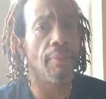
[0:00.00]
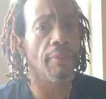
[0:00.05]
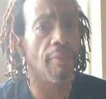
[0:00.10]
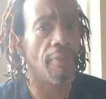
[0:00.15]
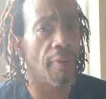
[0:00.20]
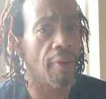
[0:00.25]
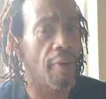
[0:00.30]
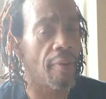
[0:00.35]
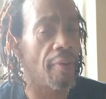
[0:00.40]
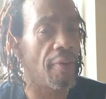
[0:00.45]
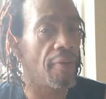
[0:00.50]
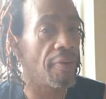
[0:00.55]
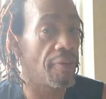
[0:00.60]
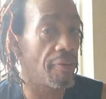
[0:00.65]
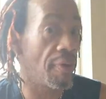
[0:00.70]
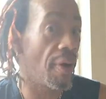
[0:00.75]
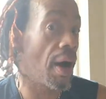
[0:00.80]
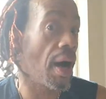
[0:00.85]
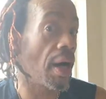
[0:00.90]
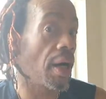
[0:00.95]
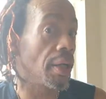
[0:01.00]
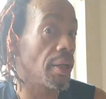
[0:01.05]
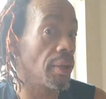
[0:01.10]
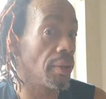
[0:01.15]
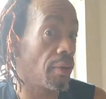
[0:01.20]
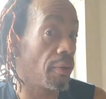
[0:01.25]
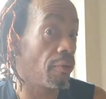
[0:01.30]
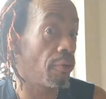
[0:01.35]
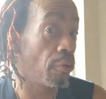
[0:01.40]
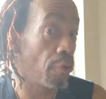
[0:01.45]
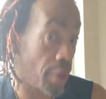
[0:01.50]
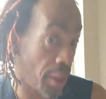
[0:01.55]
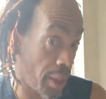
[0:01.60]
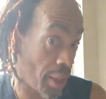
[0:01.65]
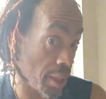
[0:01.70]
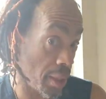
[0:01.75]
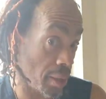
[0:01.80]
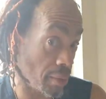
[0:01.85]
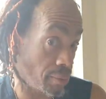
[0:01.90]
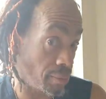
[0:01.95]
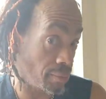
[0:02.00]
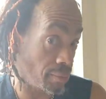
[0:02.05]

very fond of reading.